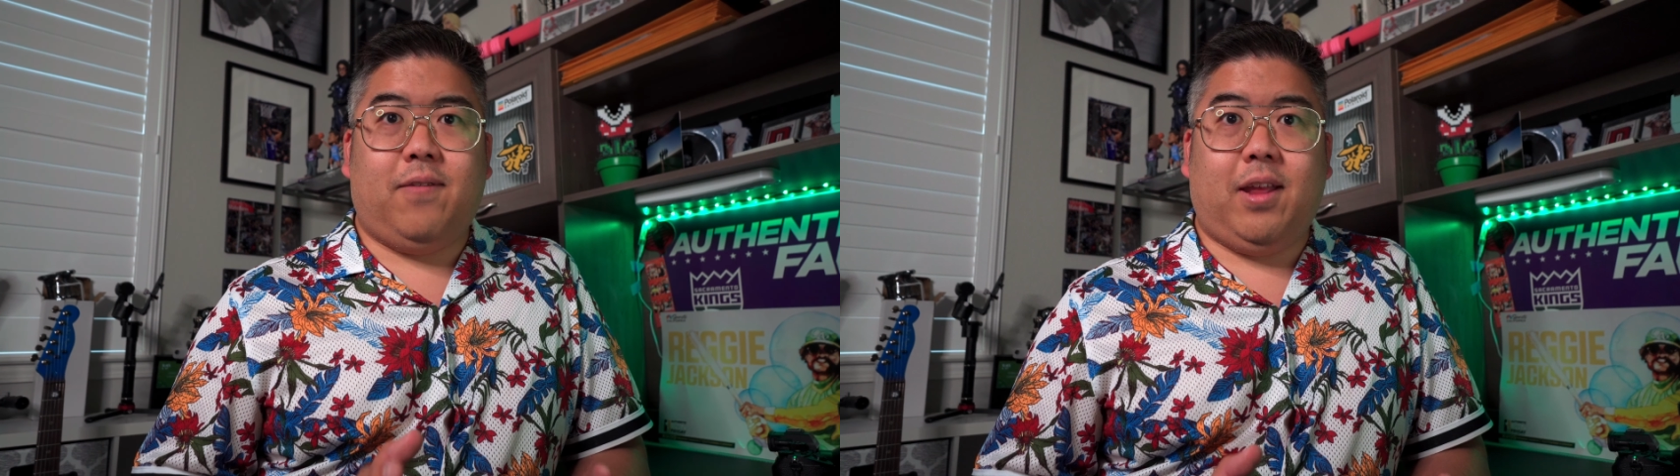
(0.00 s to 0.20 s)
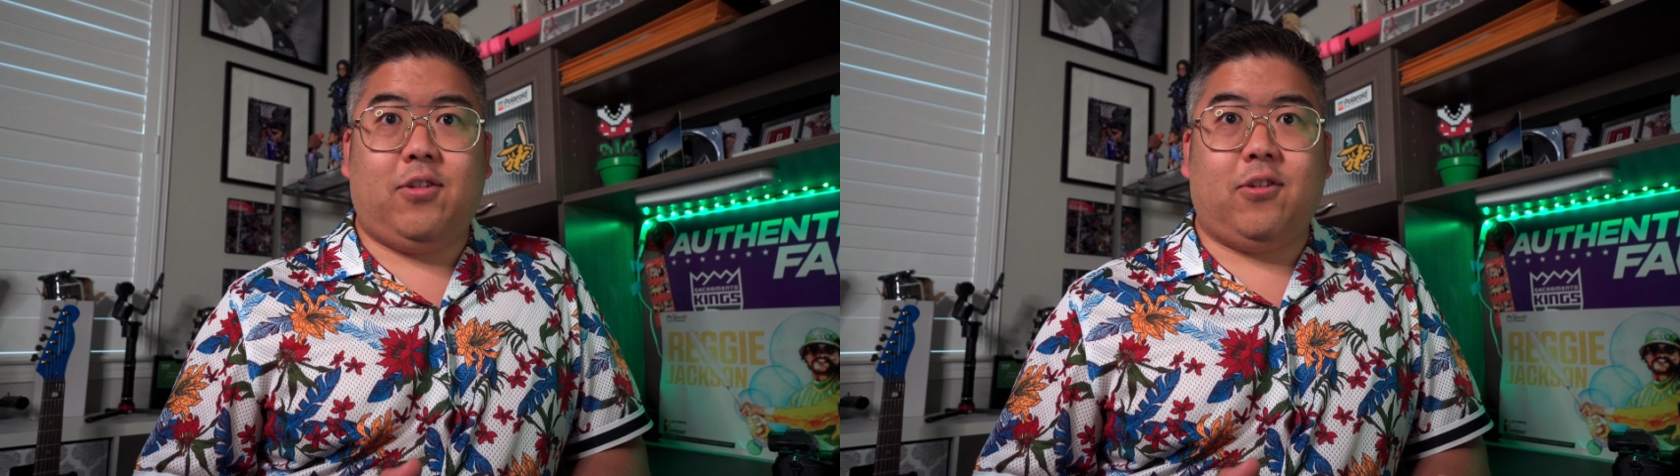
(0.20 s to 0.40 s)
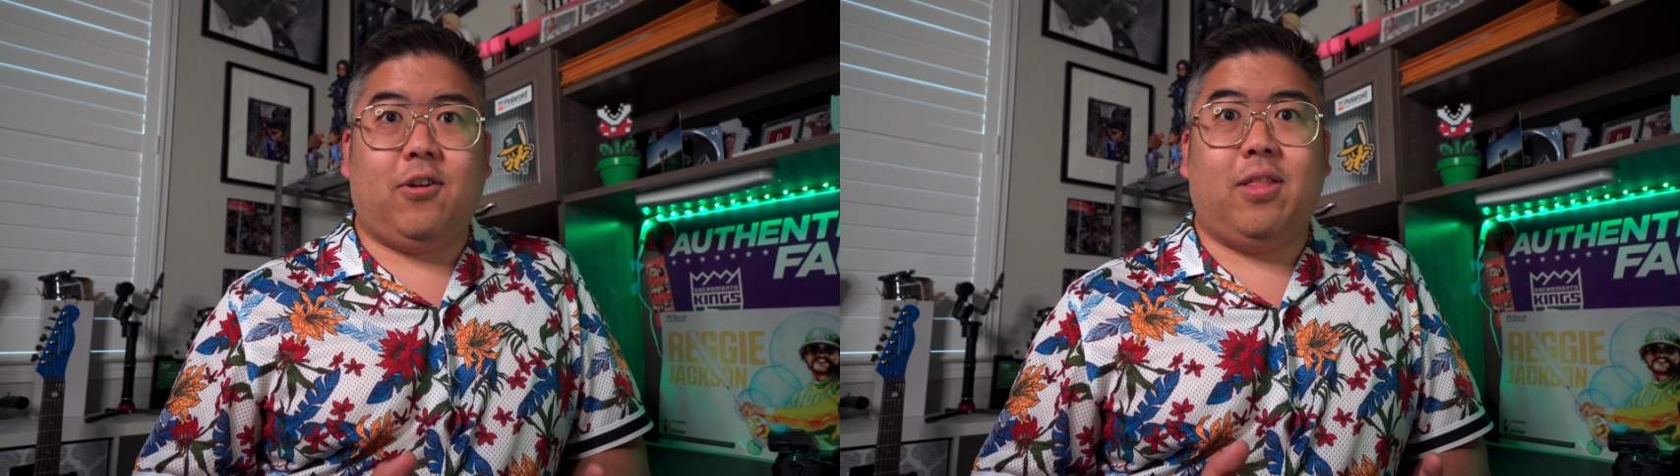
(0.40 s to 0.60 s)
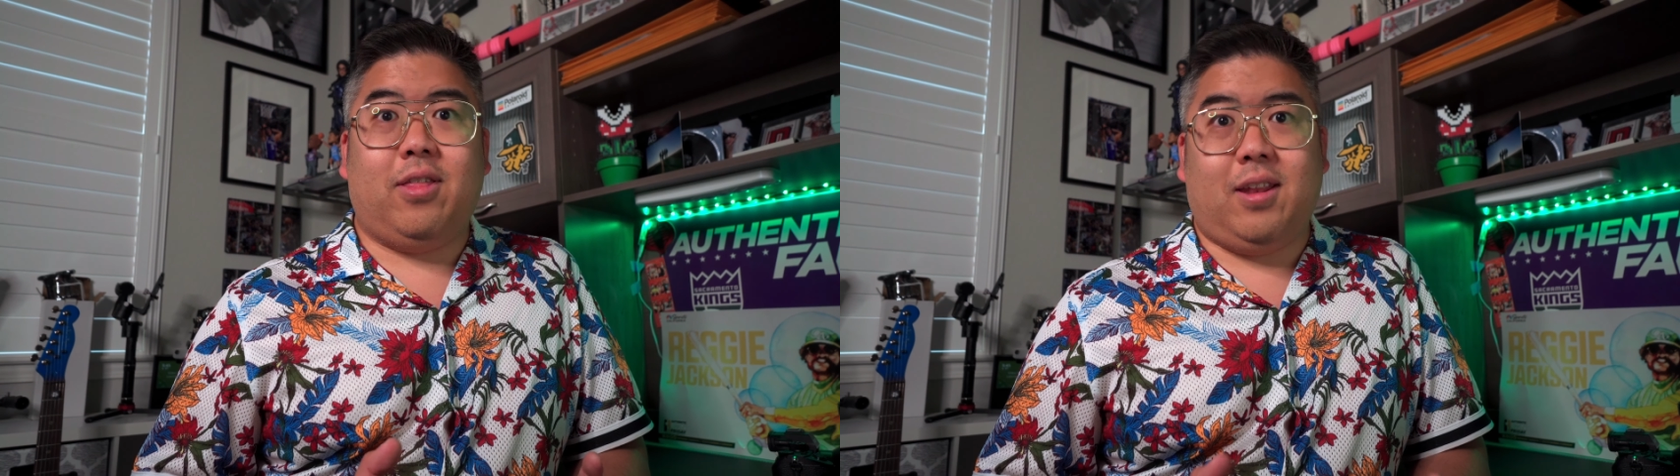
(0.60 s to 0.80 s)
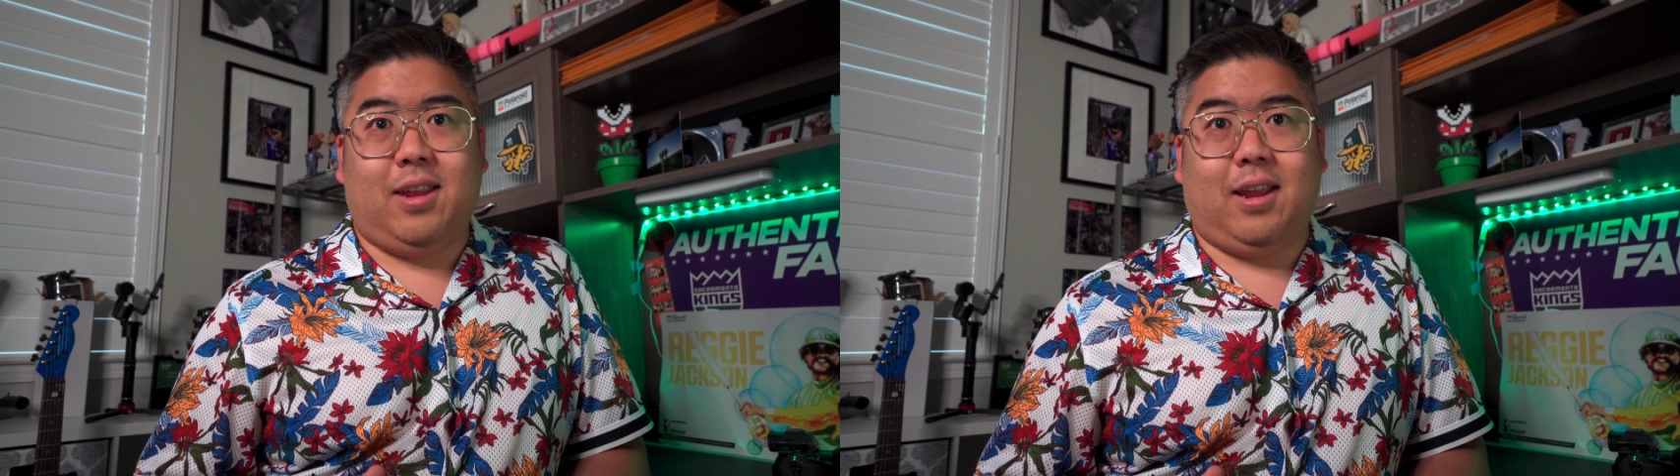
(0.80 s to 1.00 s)
feature
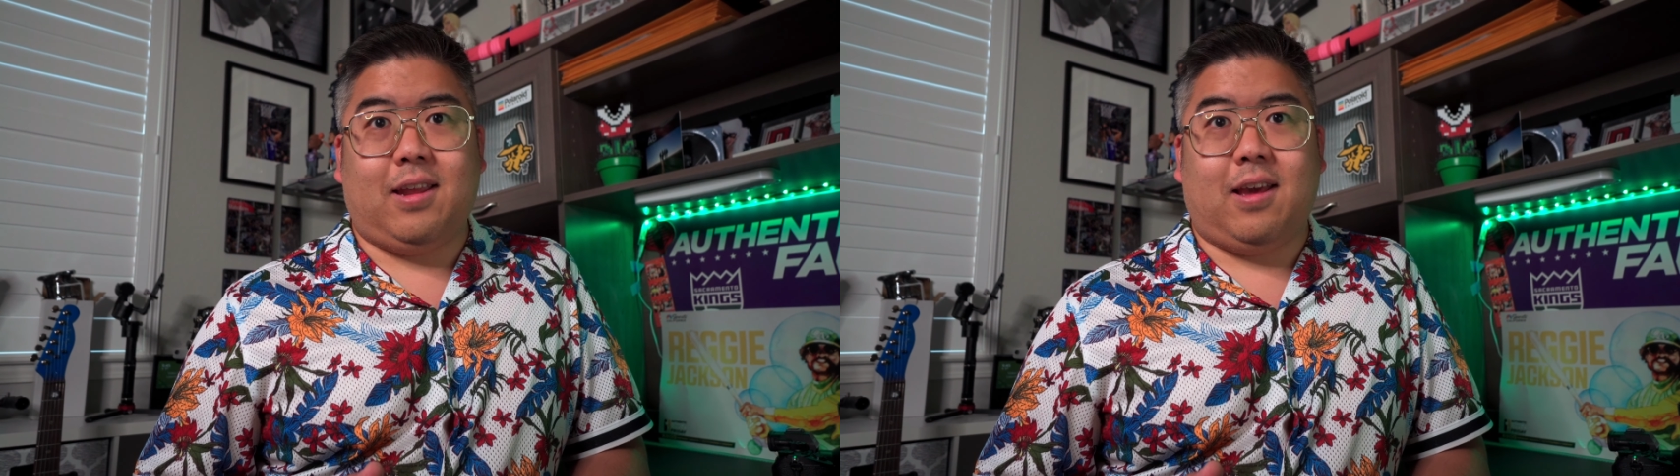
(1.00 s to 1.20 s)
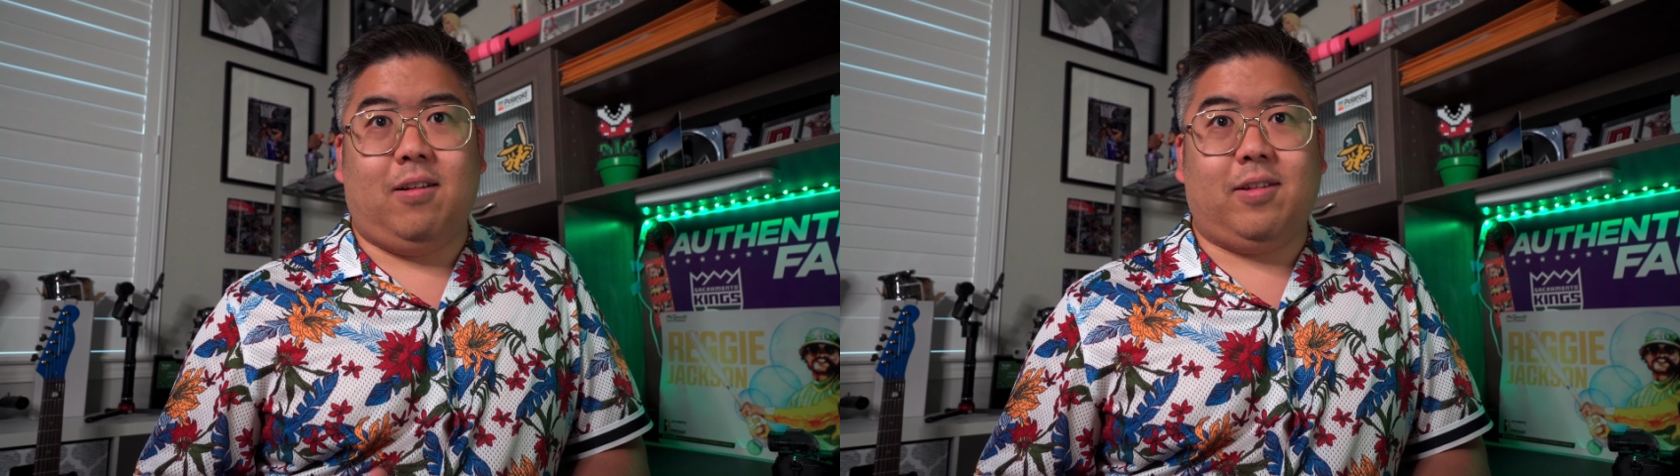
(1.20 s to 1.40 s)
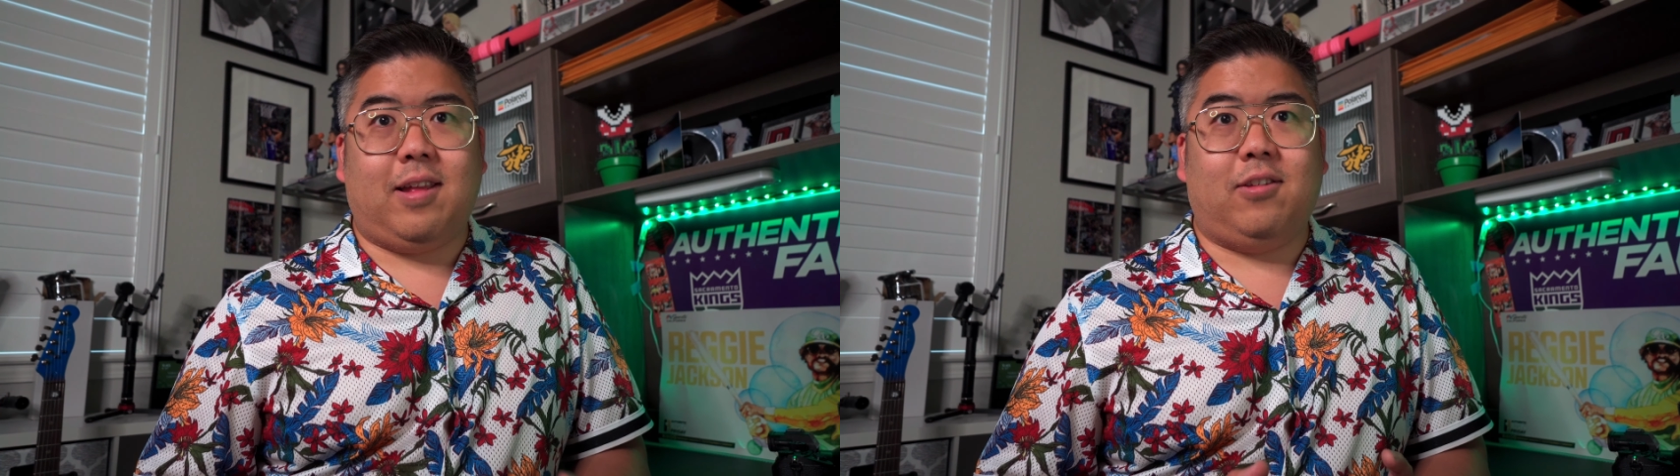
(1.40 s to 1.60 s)
the details.